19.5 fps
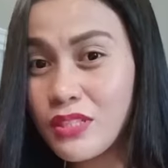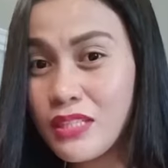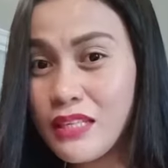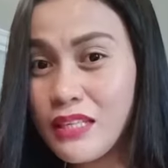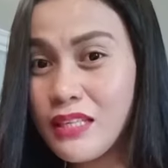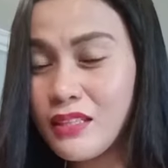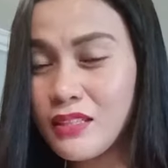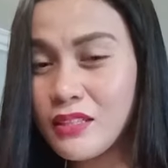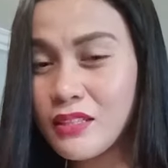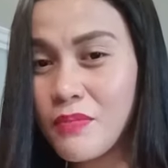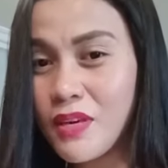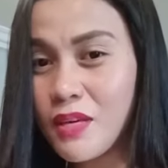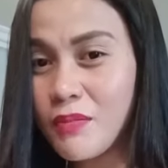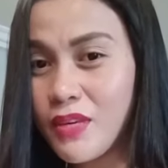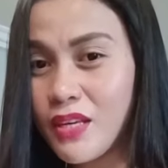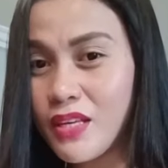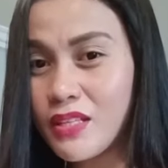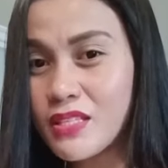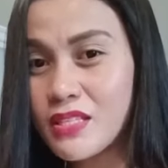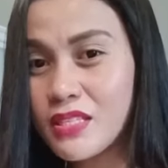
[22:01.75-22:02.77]
kill the
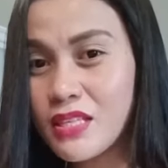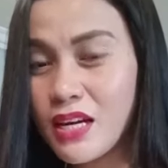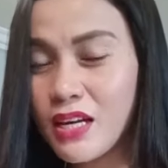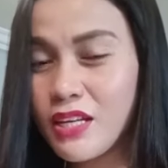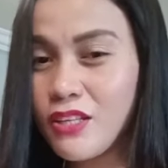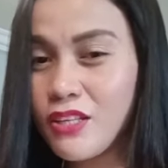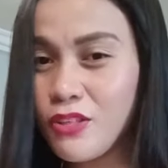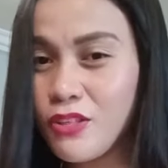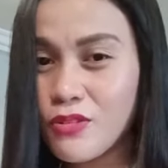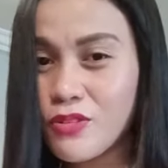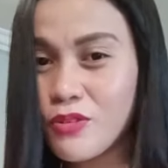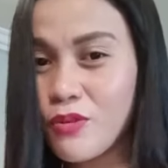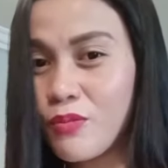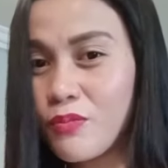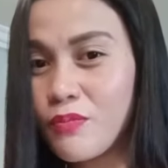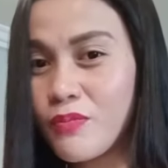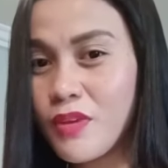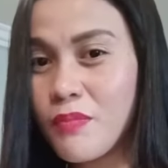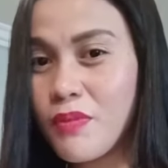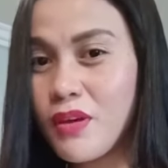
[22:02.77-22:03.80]
baby inside you. So
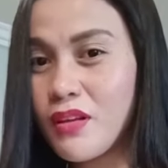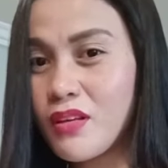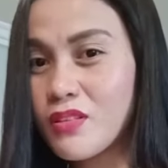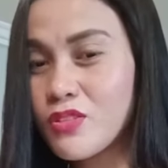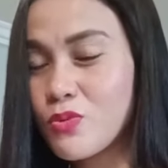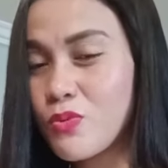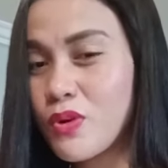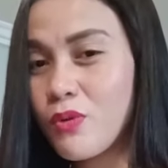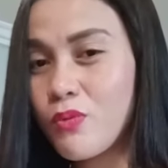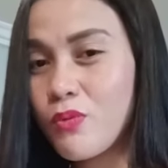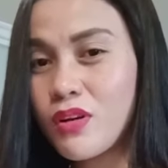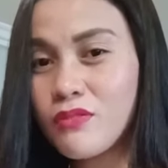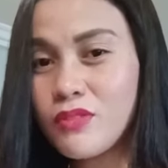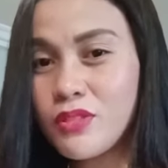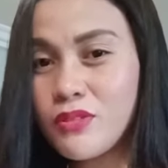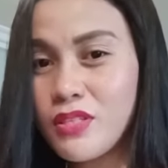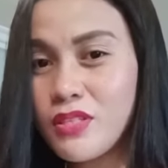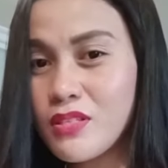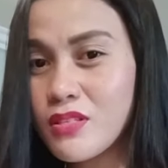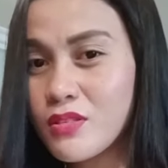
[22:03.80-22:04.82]
maybe that's why one of the
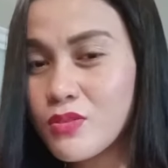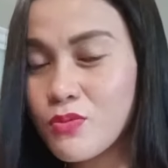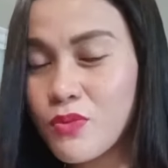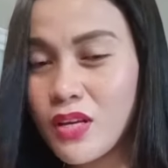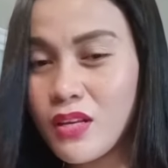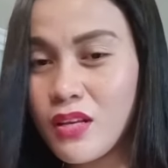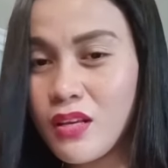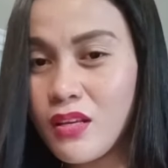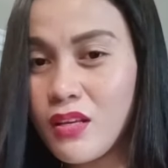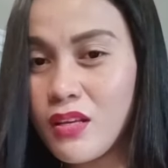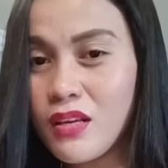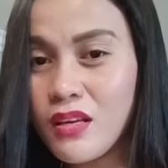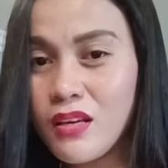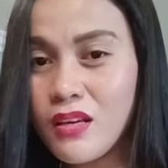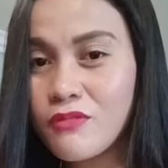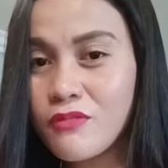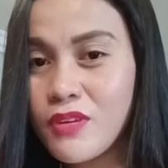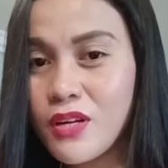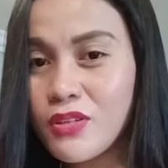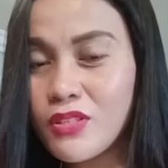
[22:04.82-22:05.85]
reasons why they
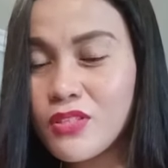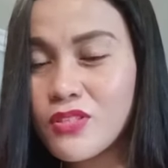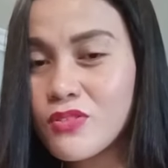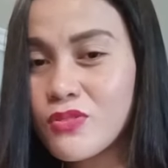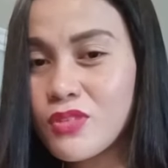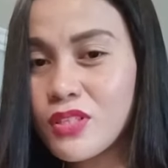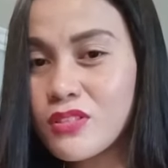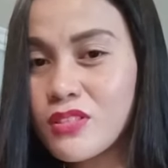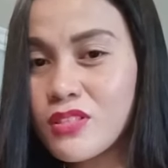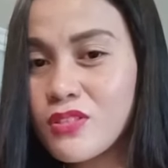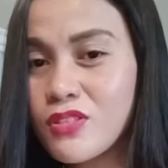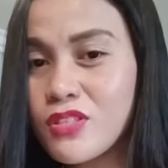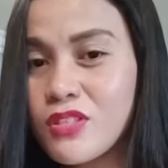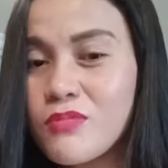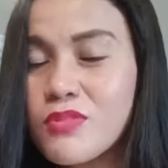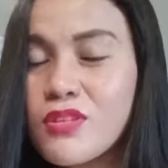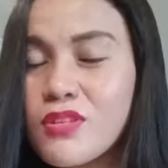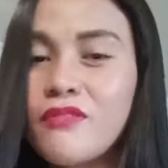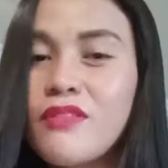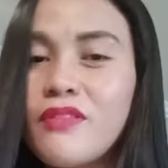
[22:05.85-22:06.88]
very strict in
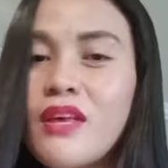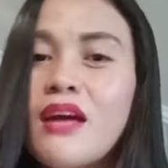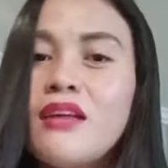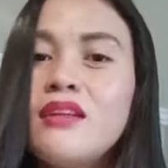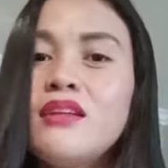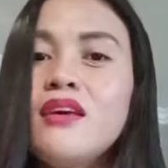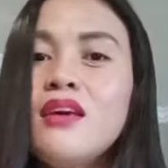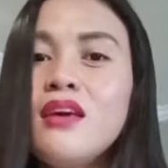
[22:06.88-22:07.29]
terms of that.